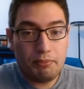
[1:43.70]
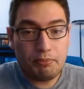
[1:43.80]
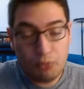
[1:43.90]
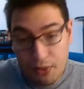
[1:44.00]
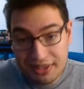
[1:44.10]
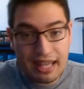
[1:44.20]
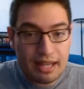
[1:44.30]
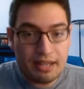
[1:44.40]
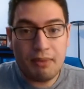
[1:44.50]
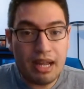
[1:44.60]
with
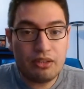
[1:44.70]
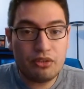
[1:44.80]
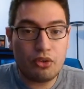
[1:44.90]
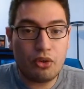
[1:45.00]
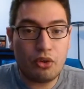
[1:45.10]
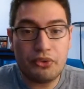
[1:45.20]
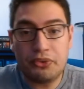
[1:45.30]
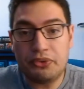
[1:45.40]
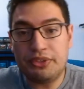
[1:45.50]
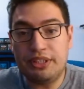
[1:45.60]
that in mind though
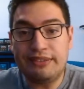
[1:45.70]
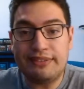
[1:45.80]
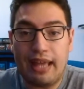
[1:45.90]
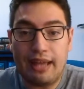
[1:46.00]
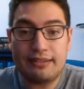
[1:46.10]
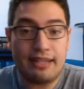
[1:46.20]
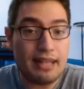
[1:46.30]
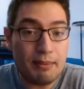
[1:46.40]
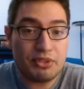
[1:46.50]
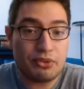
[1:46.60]
these
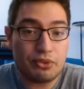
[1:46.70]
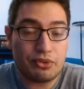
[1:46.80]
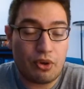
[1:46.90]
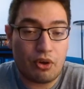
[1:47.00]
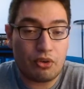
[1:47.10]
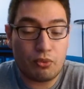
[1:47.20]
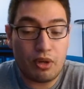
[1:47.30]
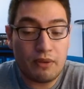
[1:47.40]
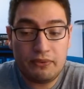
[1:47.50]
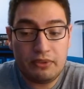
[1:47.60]
10 episodes are
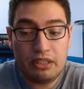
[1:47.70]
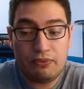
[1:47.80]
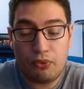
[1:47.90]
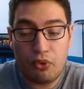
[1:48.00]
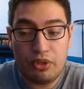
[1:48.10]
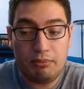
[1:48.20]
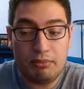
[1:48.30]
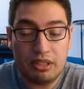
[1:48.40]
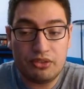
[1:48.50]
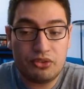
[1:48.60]
roughly 40
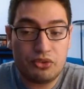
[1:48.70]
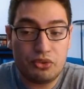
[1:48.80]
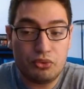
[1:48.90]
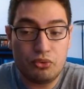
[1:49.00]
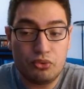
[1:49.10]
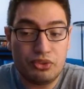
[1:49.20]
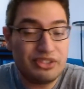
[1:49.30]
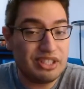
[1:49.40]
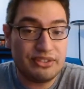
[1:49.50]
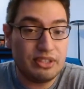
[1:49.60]
minutes to
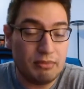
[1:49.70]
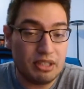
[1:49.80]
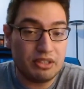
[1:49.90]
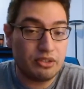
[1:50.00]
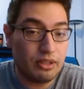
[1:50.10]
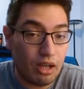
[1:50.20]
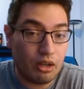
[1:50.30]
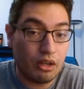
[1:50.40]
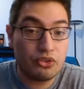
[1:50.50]
60 minutes long.